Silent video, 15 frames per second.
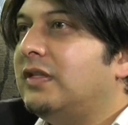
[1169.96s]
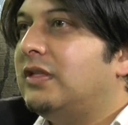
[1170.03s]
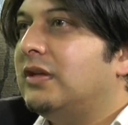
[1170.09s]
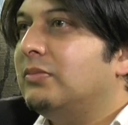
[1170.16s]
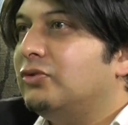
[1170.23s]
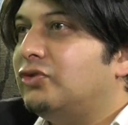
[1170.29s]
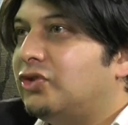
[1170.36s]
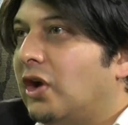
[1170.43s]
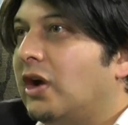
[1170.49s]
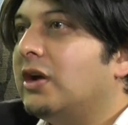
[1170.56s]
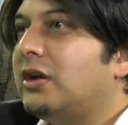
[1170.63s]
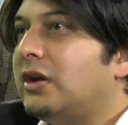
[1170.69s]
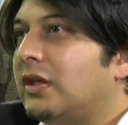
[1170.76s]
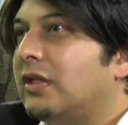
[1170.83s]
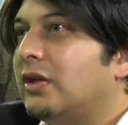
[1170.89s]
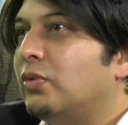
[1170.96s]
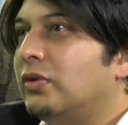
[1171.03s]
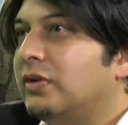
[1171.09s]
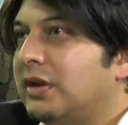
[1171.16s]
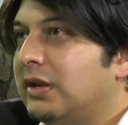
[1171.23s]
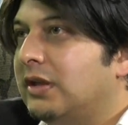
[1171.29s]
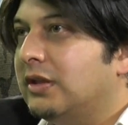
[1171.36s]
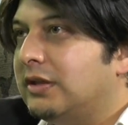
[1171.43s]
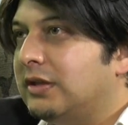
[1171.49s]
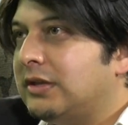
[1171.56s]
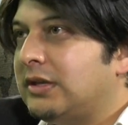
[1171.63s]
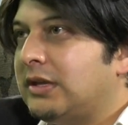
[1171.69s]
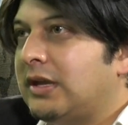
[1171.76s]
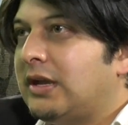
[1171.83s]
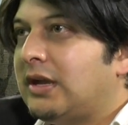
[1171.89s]
them junk and they will read it
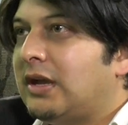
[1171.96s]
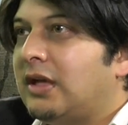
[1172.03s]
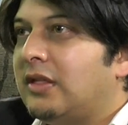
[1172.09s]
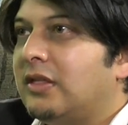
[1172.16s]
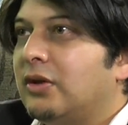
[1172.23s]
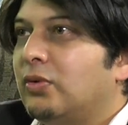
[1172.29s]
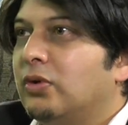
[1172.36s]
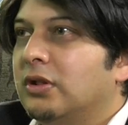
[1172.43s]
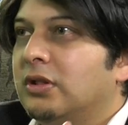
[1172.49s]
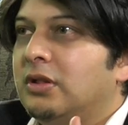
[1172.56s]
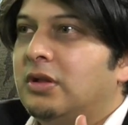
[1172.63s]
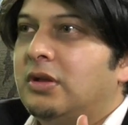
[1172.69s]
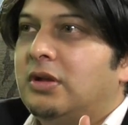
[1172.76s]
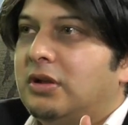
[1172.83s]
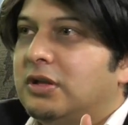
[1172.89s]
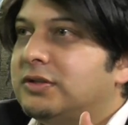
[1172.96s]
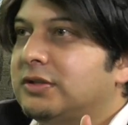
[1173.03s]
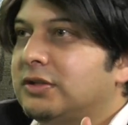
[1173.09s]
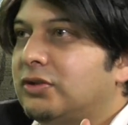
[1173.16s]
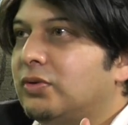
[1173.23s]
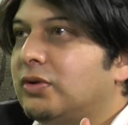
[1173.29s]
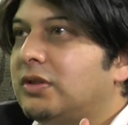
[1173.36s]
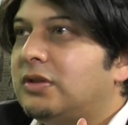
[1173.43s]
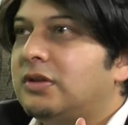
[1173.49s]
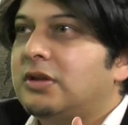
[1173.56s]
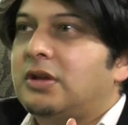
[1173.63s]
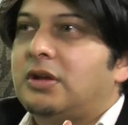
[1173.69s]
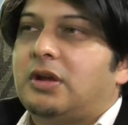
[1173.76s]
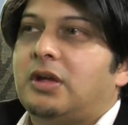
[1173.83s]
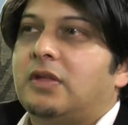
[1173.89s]
and they will listen to it
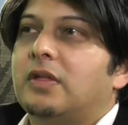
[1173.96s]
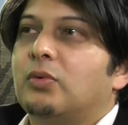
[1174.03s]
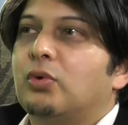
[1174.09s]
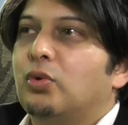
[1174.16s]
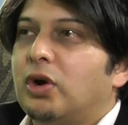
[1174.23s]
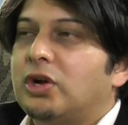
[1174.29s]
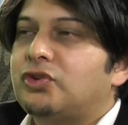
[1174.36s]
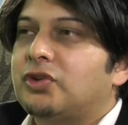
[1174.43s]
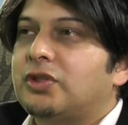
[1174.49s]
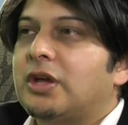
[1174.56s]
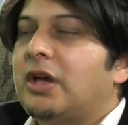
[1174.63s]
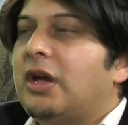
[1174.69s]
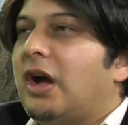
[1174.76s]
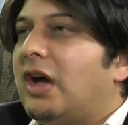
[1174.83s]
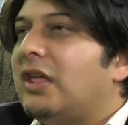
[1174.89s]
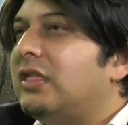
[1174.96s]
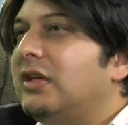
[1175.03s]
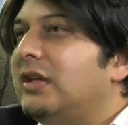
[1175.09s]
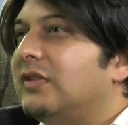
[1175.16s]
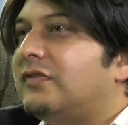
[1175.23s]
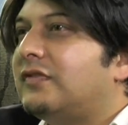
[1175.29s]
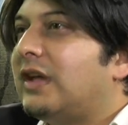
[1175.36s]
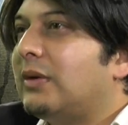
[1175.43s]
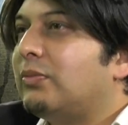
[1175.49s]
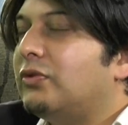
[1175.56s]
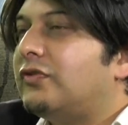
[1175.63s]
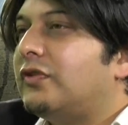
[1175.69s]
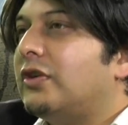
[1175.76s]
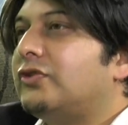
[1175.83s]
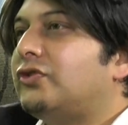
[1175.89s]
and they will watch it. I think it's time we
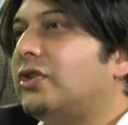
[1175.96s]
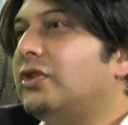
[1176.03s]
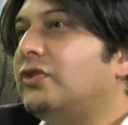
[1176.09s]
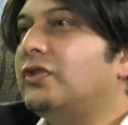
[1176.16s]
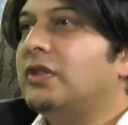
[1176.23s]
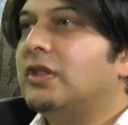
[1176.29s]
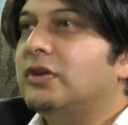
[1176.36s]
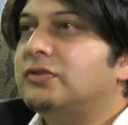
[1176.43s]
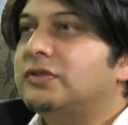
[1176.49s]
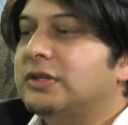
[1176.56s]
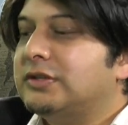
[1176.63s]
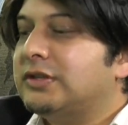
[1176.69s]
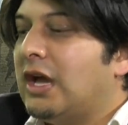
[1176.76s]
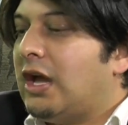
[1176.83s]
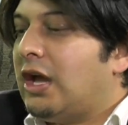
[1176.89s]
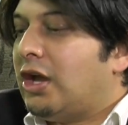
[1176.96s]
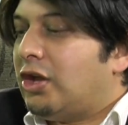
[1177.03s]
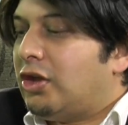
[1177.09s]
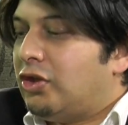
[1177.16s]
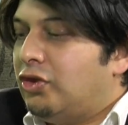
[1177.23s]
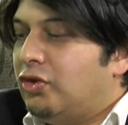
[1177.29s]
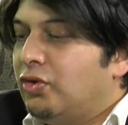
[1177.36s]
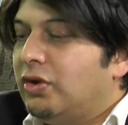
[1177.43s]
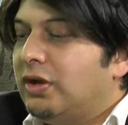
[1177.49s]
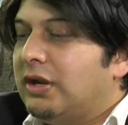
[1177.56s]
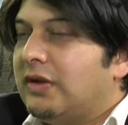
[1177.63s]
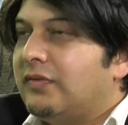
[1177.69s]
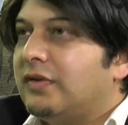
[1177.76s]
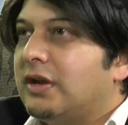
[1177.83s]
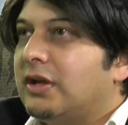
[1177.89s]
start changing those things. You can
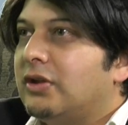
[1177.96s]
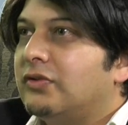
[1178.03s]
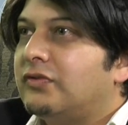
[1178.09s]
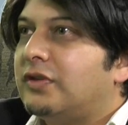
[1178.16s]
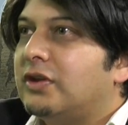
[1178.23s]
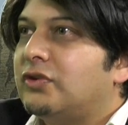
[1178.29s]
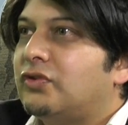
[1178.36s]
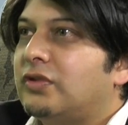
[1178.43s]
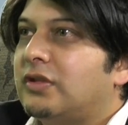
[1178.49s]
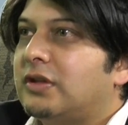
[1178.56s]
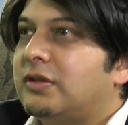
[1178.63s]
have a radio station that